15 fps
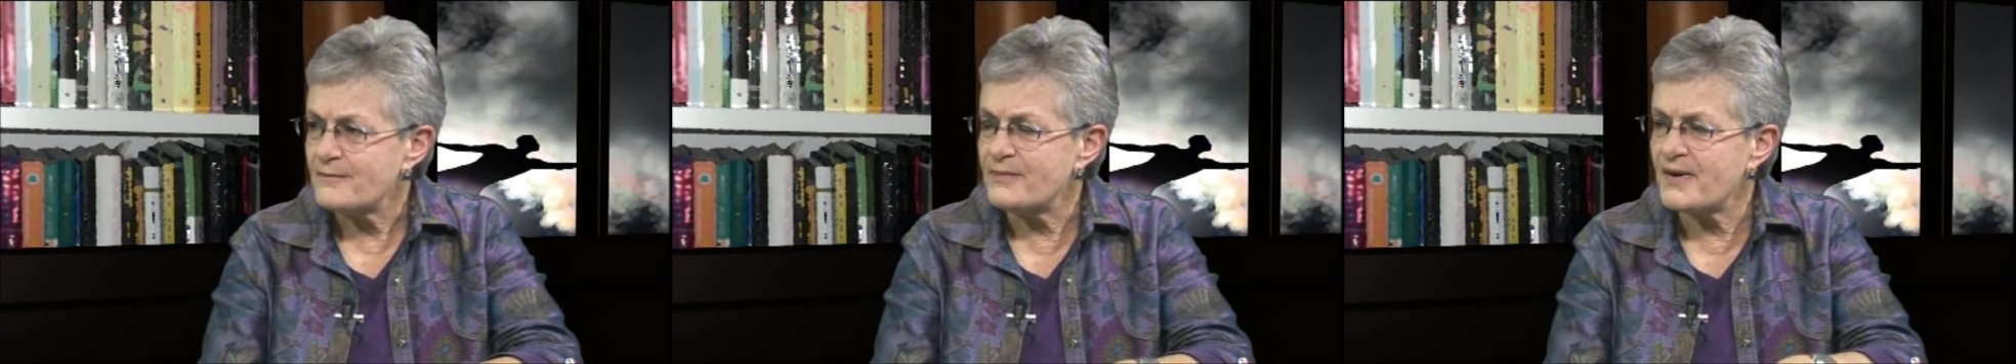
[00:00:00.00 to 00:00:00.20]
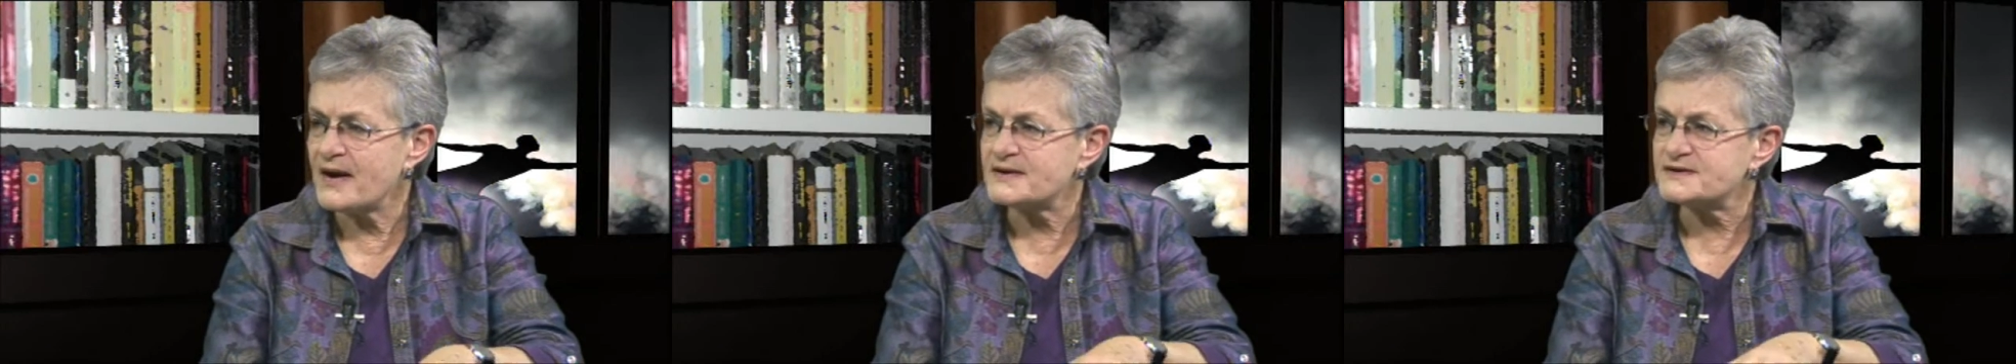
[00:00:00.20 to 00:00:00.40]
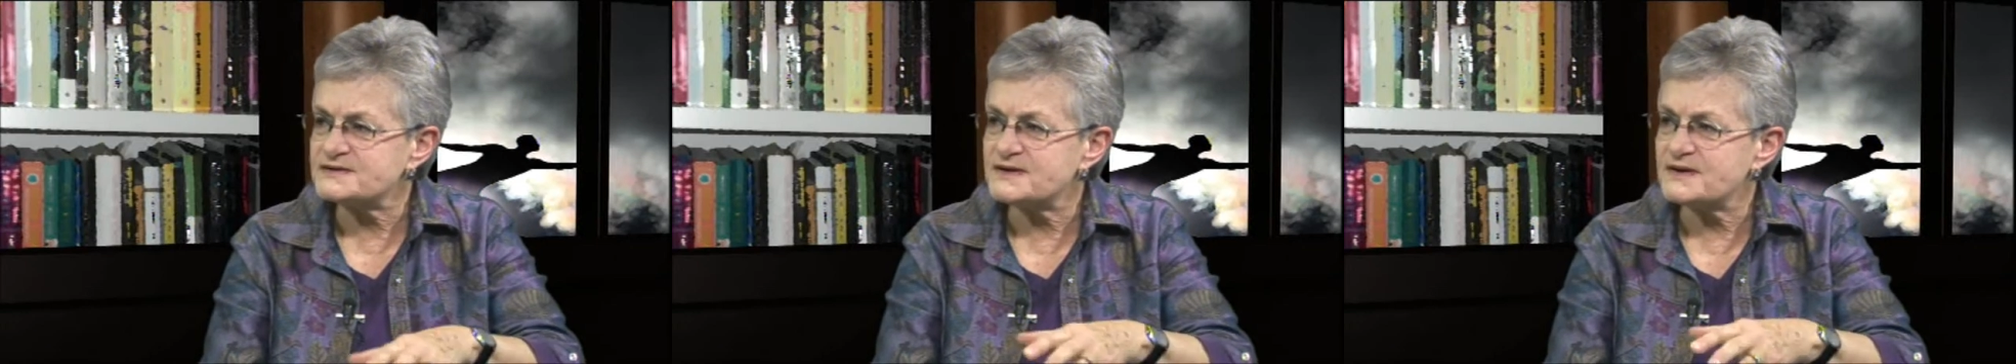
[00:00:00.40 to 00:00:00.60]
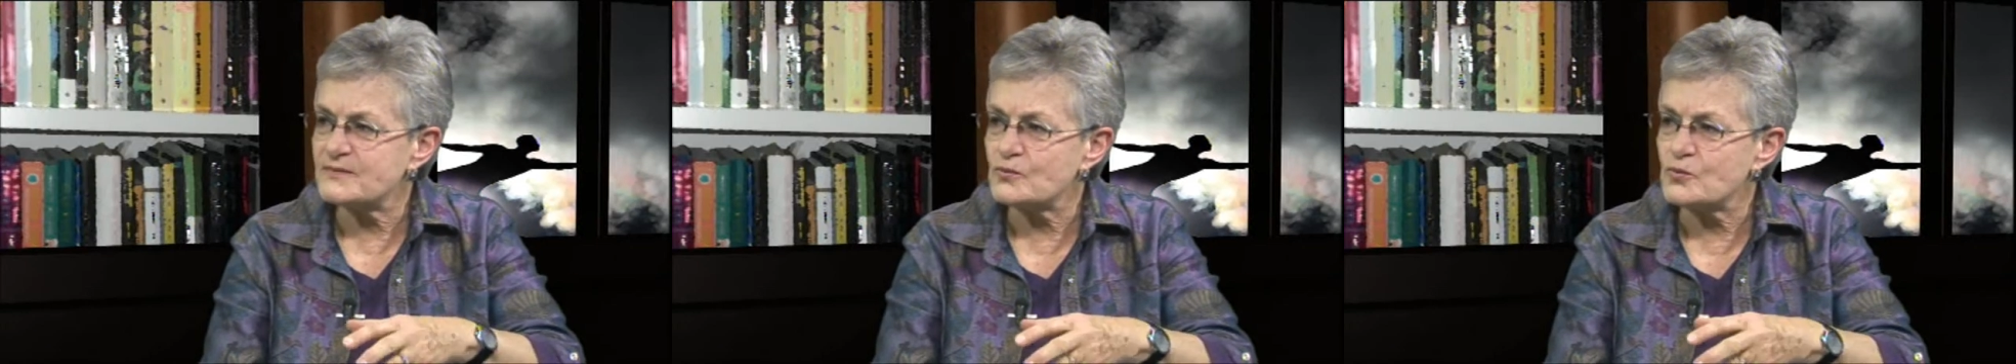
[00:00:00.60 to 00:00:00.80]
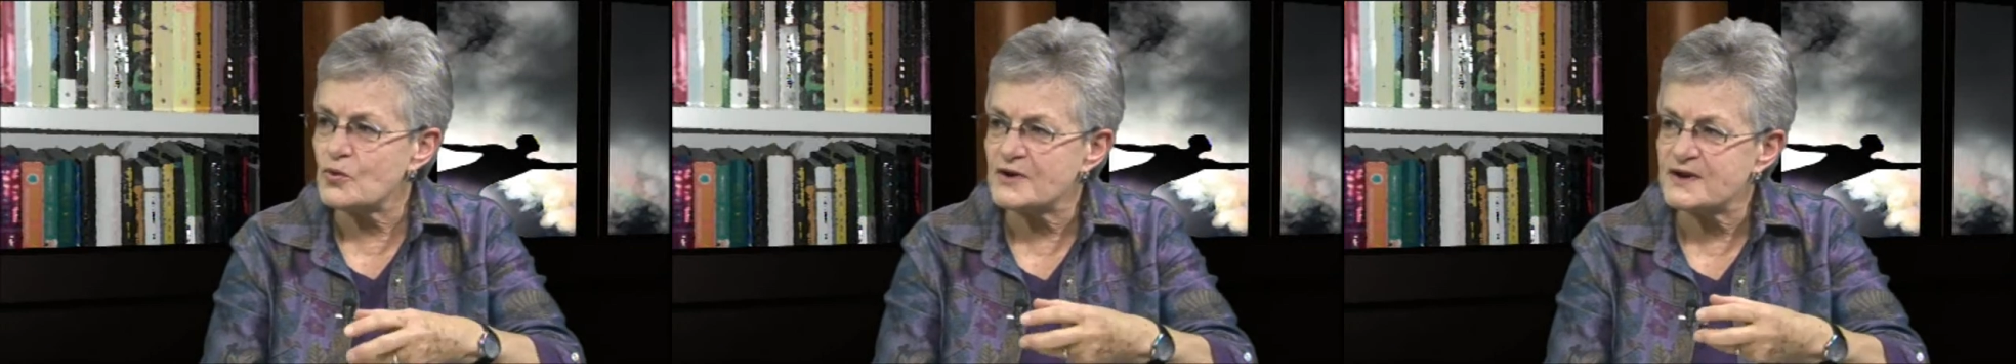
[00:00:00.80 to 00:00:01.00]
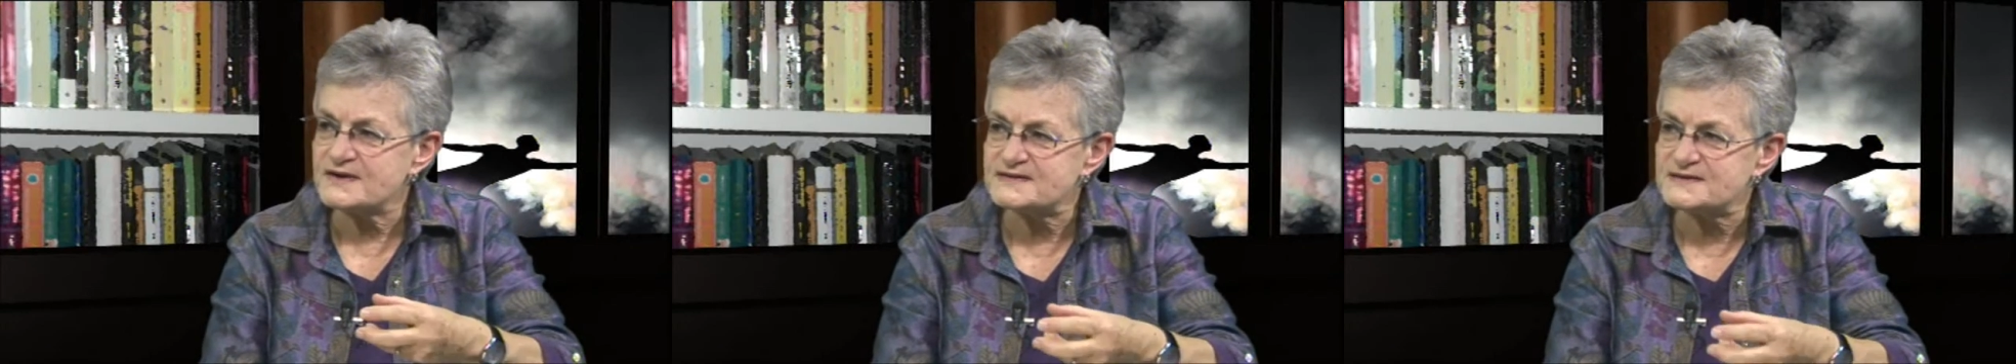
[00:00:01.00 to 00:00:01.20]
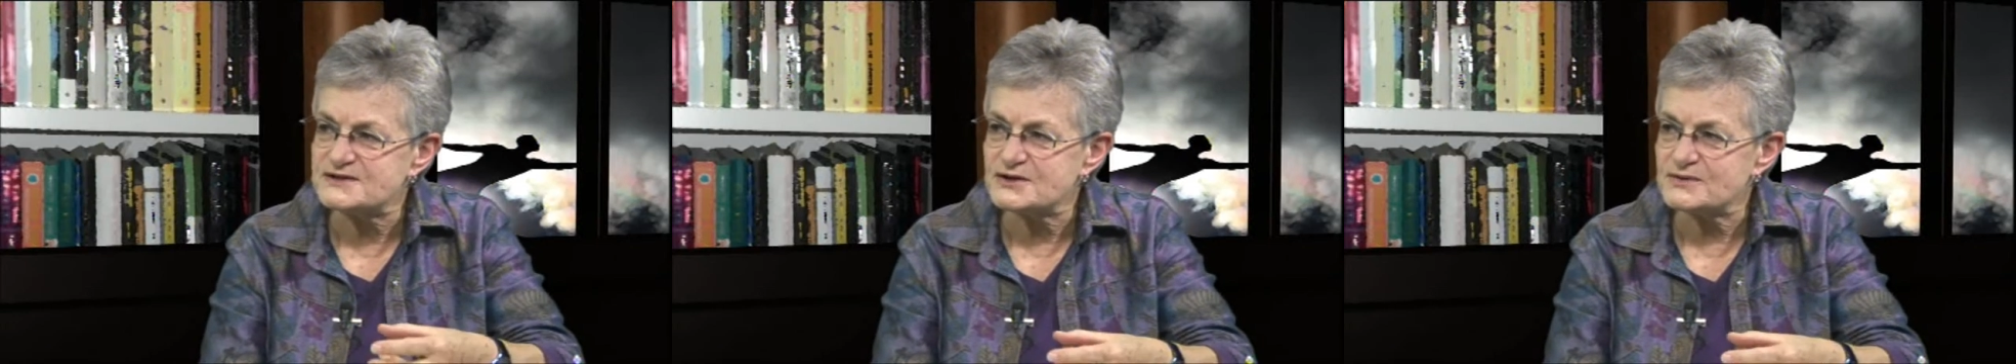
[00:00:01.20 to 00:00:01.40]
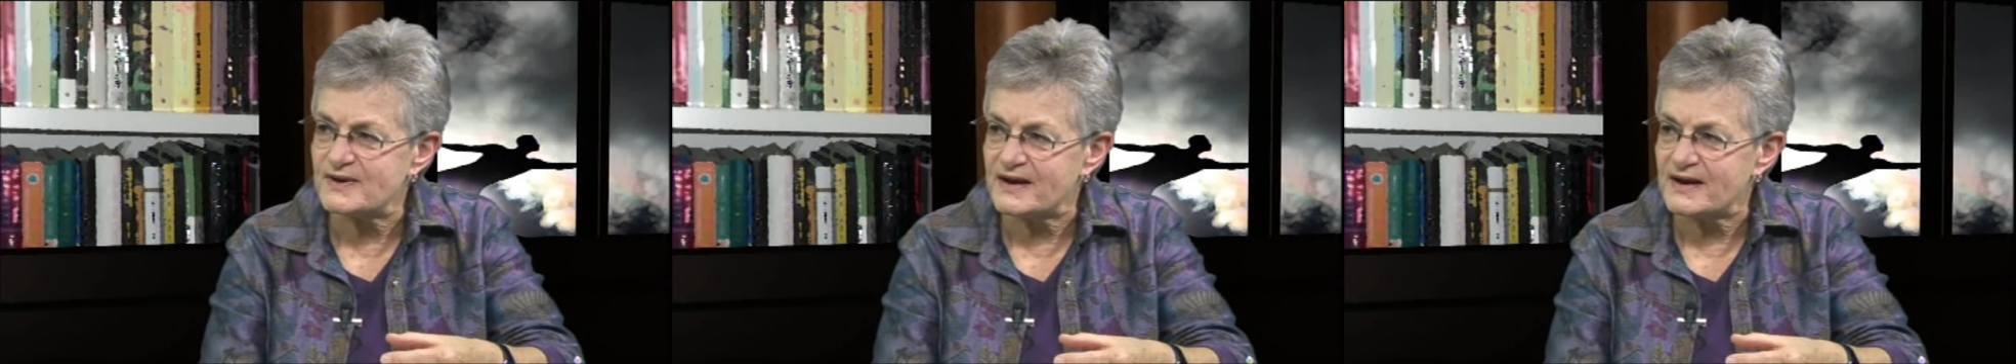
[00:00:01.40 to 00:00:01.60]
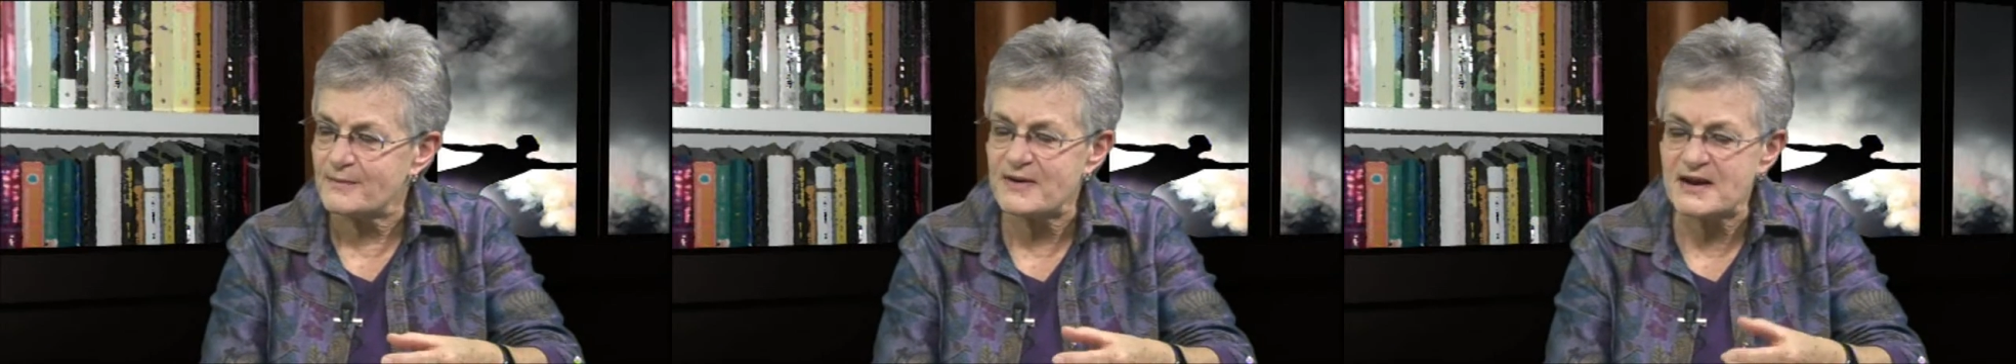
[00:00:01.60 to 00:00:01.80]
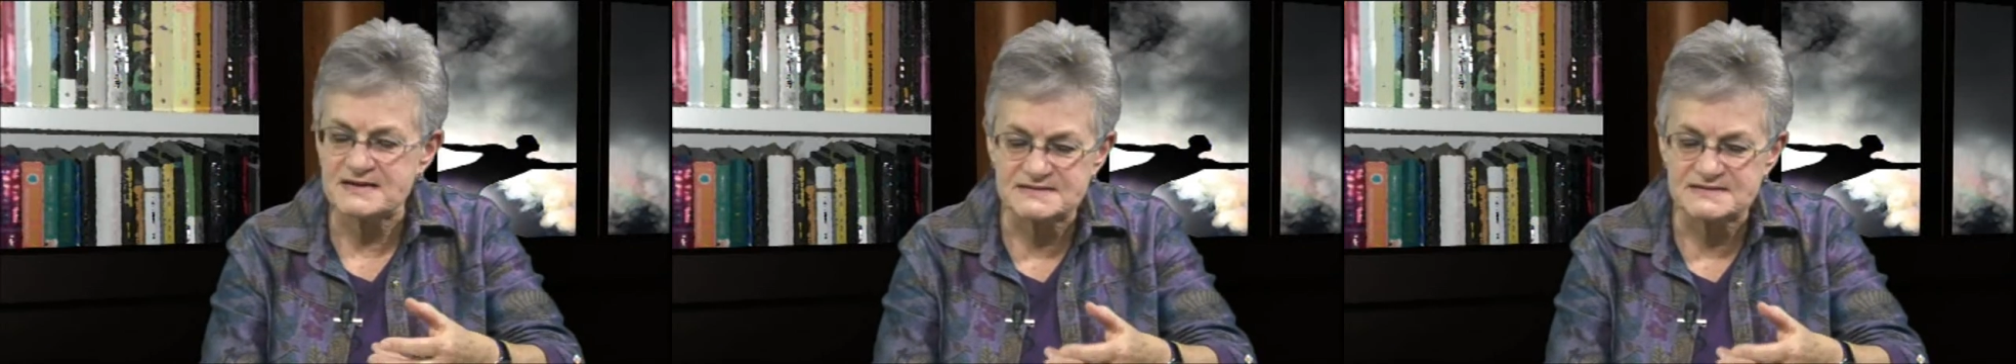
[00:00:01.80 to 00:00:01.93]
But what it's doing, I mean,